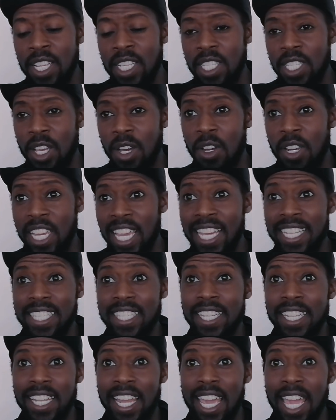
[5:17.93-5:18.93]
So
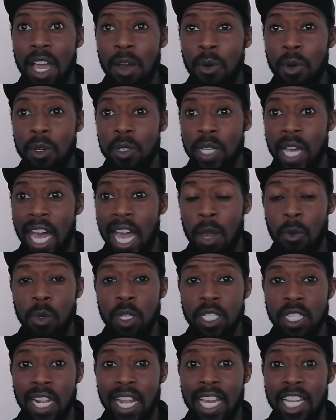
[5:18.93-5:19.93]
yesterday I
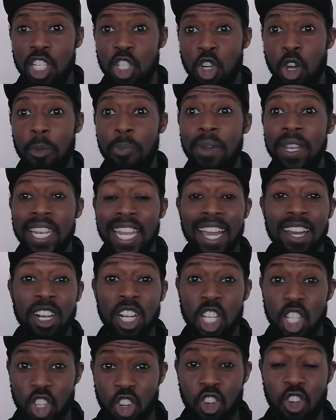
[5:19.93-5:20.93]
was like chopping
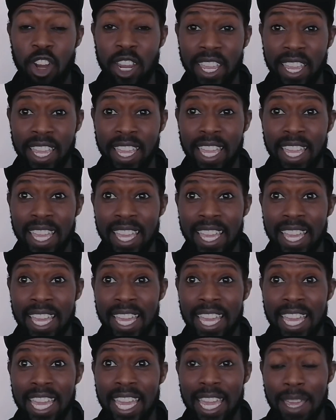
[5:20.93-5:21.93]
down a tree
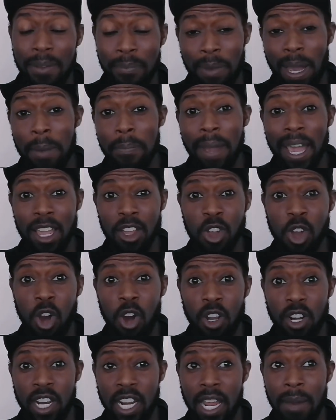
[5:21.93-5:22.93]
in my back
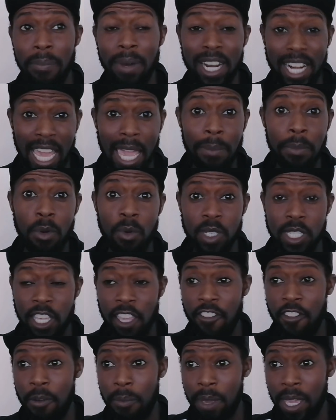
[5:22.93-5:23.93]
garden, and my neighbor was
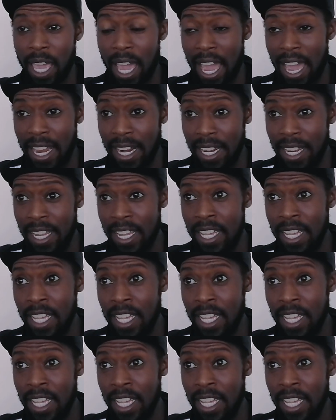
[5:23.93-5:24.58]
giving me a hand.